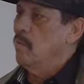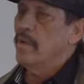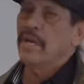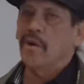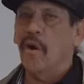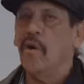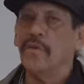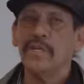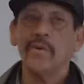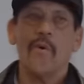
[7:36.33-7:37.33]
We had all
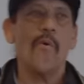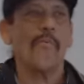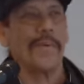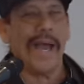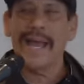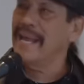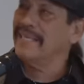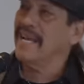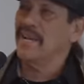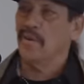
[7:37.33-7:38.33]
these old people, I
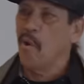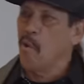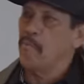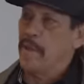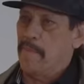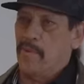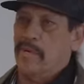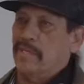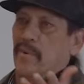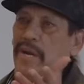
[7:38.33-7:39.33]
hate saying old people
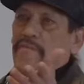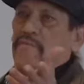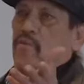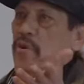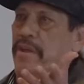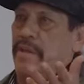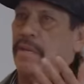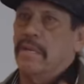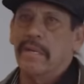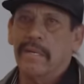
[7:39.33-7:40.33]
because they were like 40.
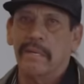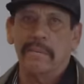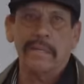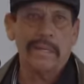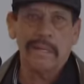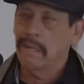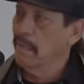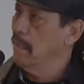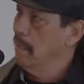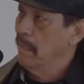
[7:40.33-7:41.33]
You
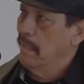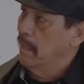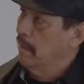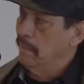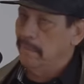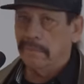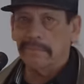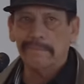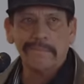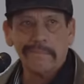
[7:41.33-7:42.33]
know,
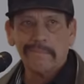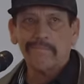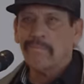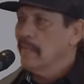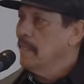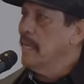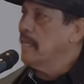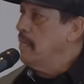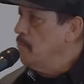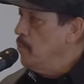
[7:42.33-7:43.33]
they
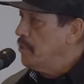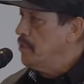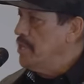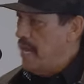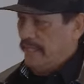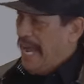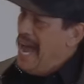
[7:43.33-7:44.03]
come rushing at us.